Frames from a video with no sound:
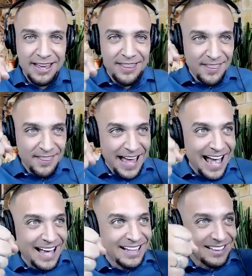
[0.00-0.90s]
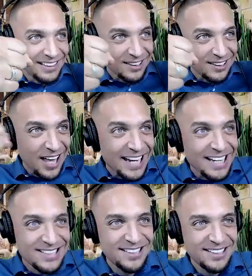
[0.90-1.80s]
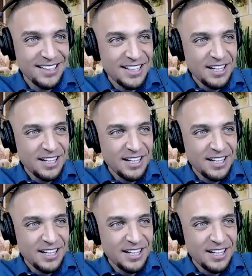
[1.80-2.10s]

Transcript: and that light